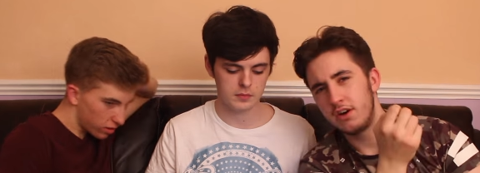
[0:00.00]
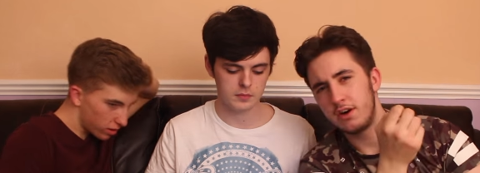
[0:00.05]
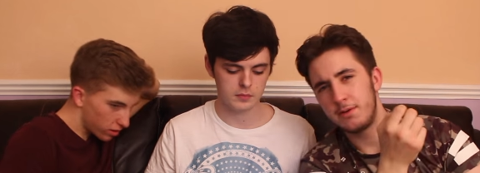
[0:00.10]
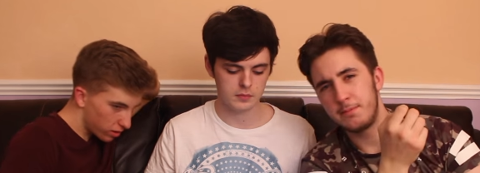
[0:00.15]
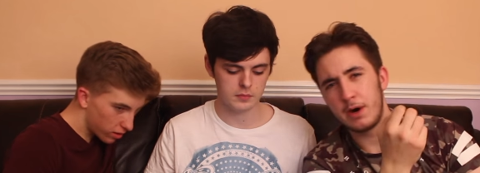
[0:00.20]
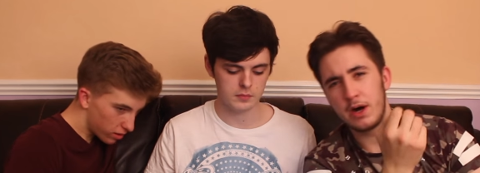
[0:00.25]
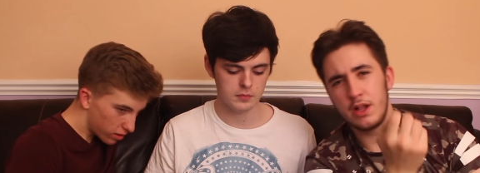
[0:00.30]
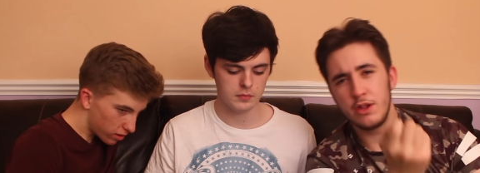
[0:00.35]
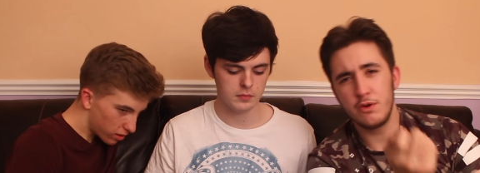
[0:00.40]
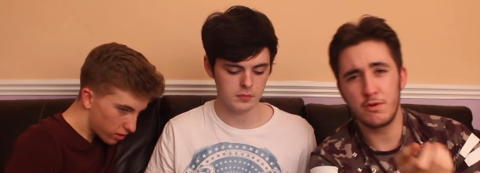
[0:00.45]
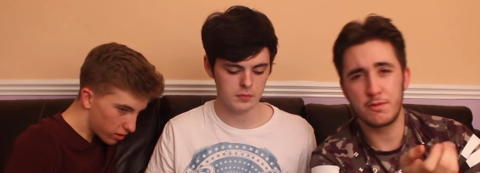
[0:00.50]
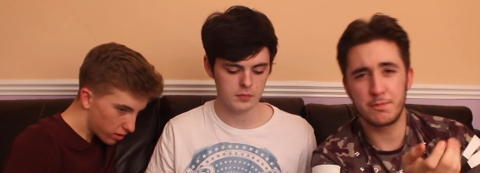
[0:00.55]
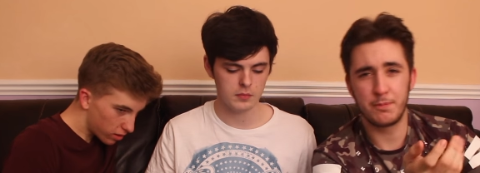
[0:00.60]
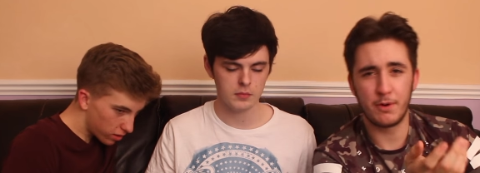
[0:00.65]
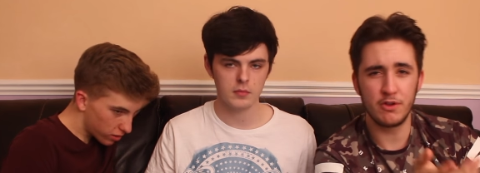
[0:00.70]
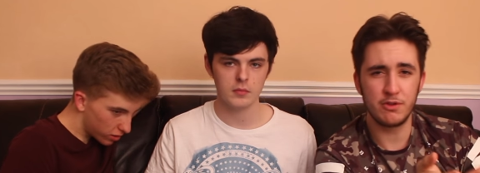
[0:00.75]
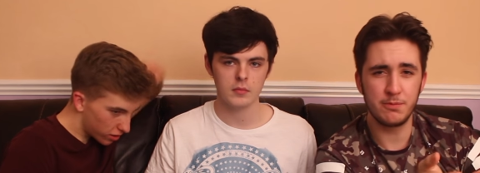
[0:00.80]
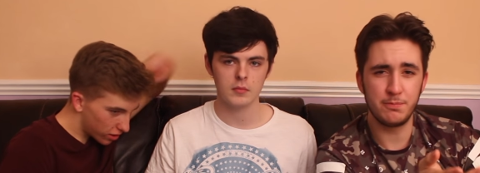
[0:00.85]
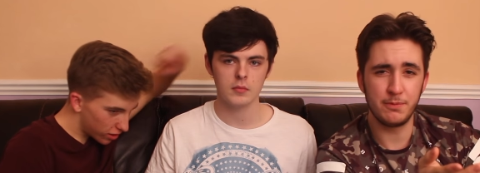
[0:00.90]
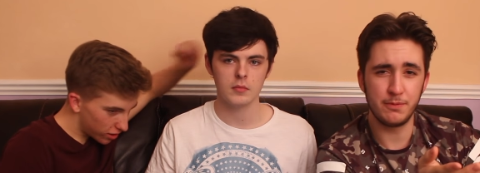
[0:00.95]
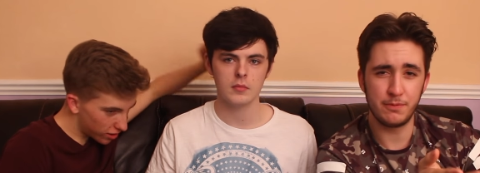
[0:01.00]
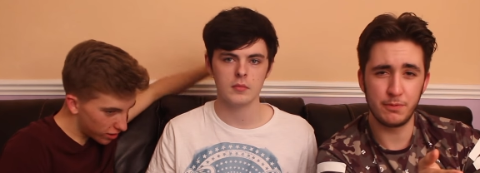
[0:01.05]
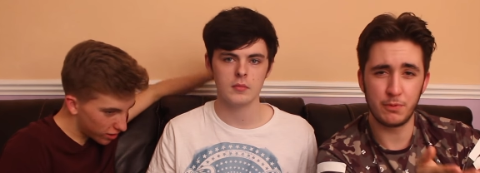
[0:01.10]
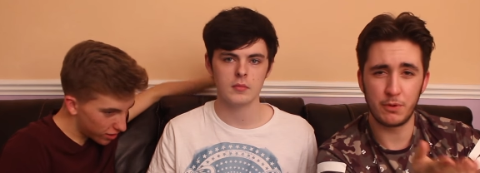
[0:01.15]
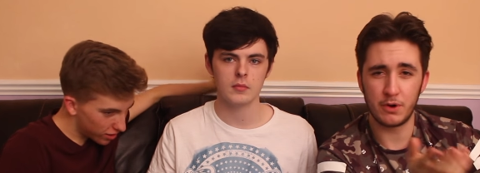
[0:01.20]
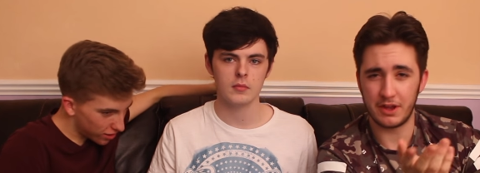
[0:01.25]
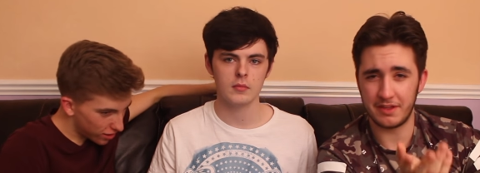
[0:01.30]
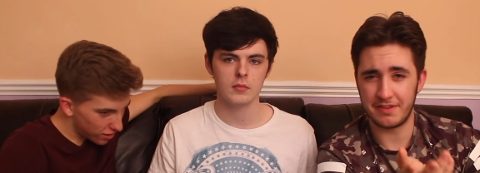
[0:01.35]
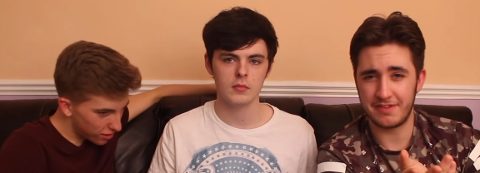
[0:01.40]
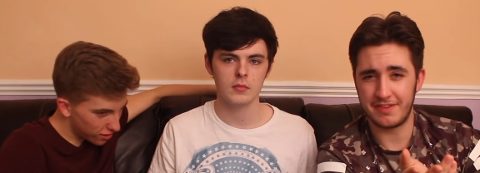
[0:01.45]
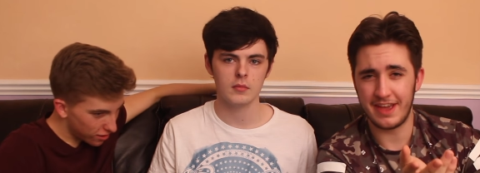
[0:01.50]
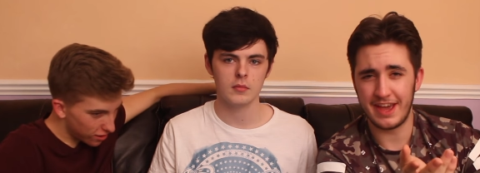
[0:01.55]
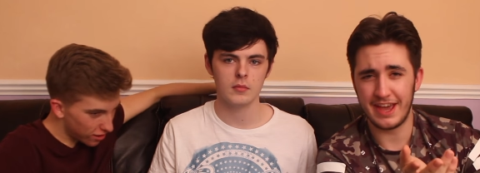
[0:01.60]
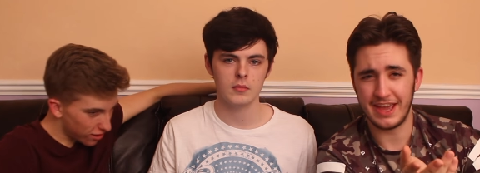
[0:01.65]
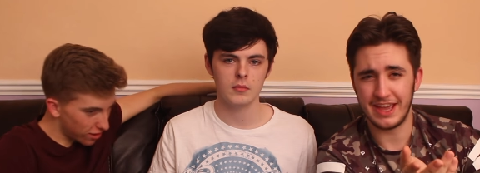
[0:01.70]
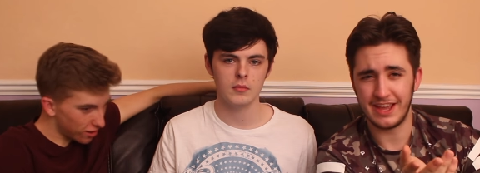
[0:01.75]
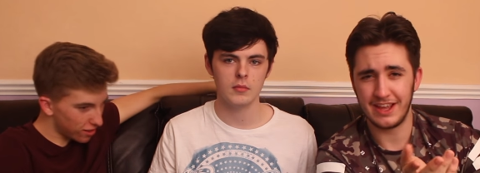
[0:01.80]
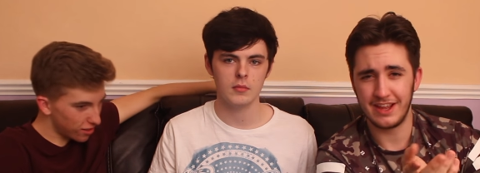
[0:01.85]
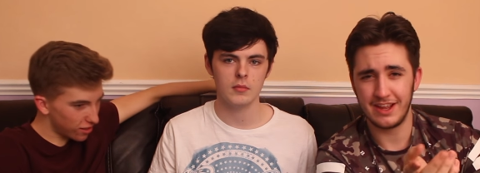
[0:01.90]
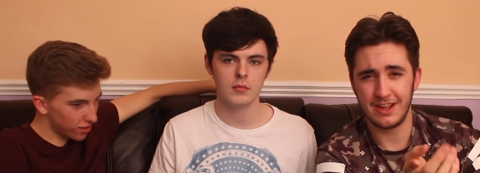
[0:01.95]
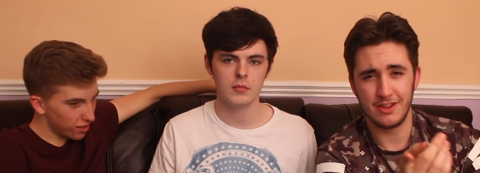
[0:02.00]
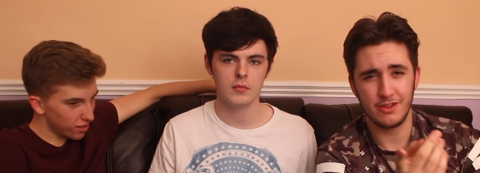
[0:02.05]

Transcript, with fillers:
Speaker 1: I'm only responsible for what I say.